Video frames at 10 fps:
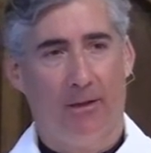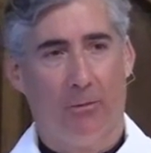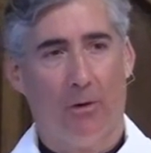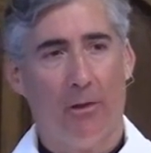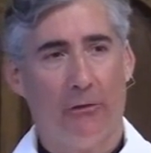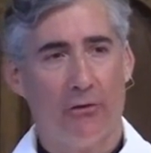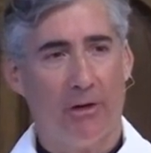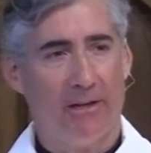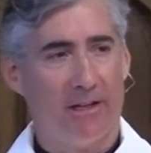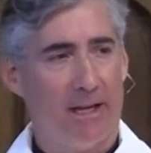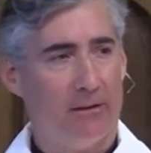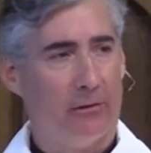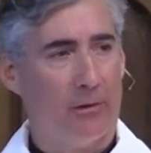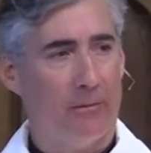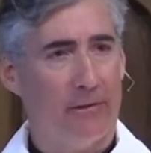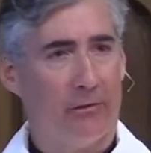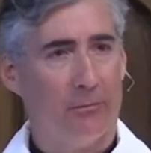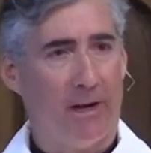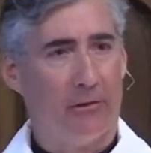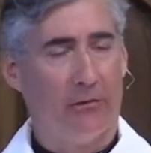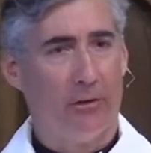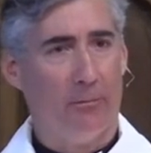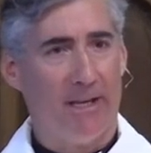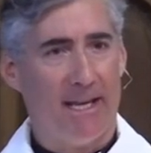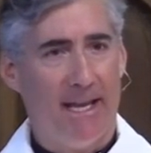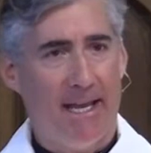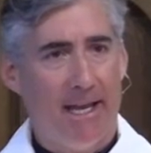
We're on this journey together. Some of us might still be